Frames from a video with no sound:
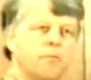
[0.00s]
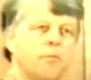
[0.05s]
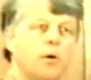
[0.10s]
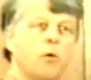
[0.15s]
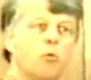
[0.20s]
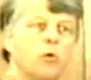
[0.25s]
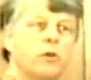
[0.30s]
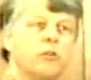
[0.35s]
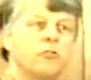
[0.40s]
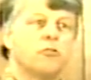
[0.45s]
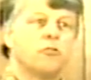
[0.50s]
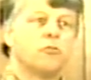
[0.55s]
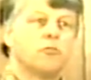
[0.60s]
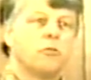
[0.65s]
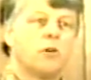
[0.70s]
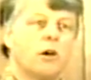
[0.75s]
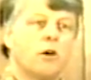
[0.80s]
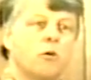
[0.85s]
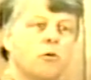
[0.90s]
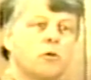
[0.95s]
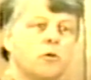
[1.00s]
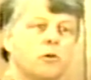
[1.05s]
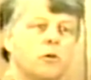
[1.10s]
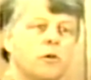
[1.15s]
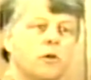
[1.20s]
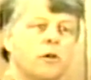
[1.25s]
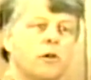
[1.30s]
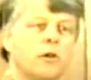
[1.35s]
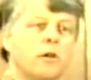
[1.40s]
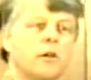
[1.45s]
But we do know
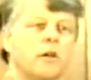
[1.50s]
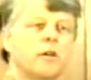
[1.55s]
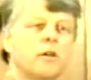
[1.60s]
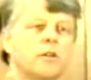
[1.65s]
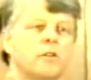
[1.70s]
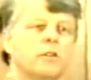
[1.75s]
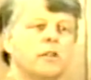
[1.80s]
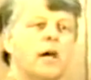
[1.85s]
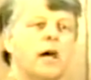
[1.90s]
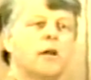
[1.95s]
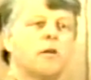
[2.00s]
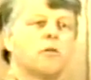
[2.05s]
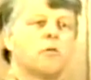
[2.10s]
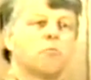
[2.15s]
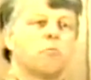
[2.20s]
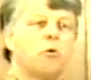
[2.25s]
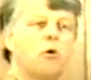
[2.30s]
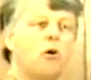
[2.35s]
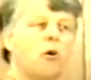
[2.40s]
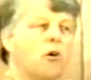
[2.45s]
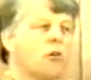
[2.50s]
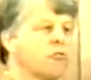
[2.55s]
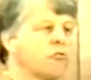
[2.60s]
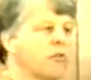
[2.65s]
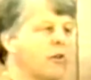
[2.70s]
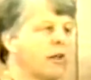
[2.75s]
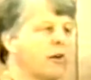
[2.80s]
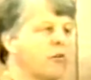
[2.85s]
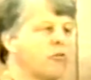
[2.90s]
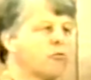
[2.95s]
that Paul's
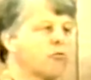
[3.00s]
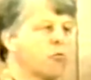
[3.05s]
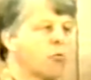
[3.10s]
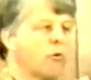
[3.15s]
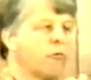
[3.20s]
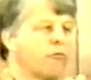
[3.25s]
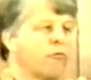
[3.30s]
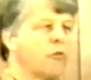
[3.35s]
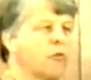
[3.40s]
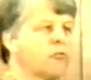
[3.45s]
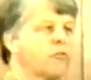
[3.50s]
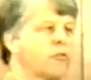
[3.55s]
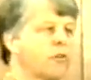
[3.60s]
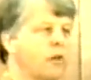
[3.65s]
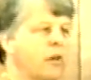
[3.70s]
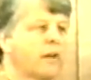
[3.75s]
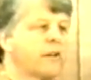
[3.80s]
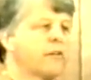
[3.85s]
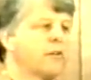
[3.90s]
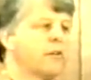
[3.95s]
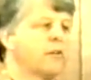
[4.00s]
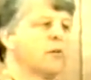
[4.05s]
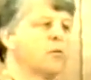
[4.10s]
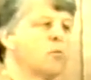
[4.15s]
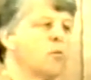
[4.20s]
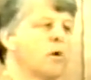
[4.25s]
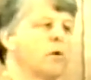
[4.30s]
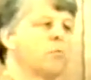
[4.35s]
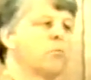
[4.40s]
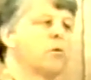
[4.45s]
letters were first collected in
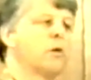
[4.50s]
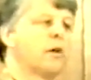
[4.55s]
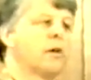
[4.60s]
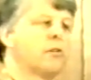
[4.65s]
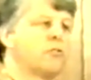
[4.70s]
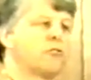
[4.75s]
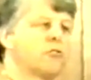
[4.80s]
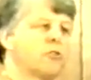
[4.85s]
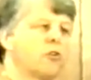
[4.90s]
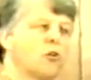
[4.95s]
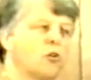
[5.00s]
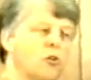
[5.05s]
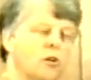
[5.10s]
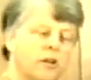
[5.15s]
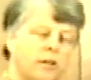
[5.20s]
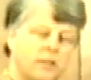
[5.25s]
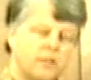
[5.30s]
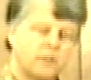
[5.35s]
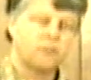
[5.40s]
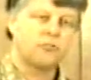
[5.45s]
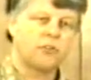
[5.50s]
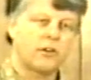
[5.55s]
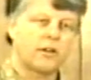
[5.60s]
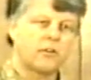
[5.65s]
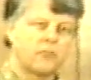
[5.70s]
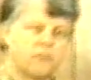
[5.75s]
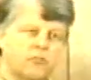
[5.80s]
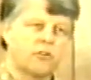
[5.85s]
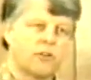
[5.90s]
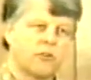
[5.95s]
one place early in the
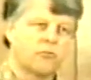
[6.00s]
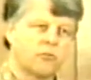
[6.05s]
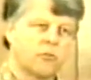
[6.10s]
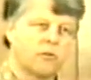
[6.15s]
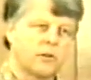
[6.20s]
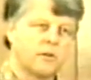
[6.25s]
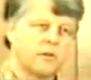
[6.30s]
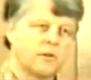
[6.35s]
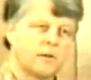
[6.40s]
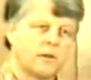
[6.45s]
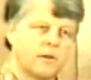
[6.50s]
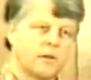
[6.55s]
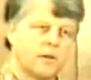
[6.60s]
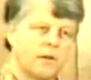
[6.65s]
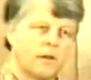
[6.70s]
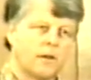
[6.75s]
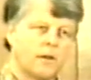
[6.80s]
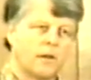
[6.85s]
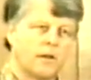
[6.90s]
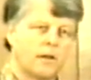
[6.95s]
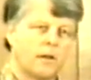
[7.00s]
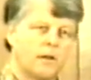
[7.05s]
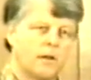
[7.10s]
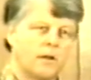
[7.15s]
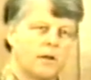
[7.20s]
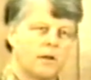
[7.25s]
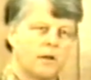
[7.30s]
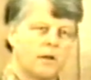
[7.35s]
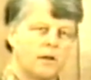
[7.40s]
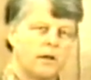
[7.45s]
second century
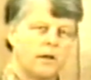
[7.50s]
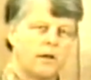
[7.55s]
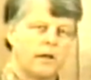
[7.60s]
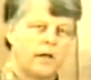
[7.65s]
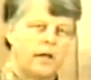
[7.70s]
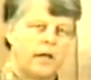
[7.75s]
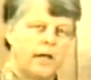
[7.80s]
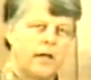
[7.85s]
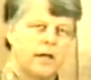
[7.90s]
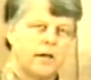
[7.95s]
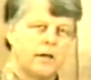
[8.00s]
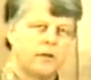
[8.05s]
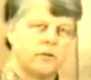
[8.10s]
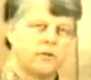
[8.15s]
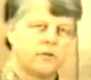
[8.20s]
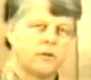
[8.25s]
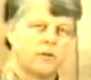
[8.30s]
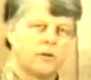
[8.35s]
and